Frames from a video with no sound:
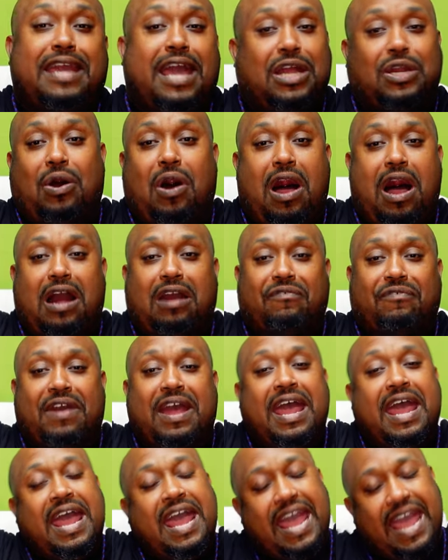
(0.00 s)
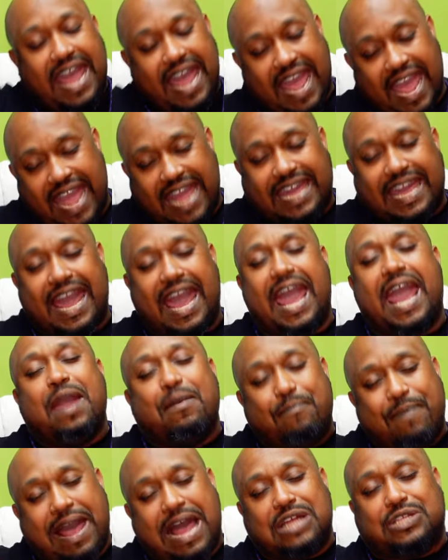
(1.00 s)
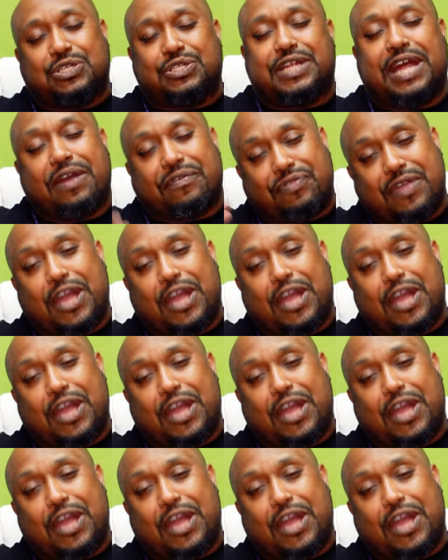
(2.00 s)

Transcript: ghetographer, aka Pastor Tex.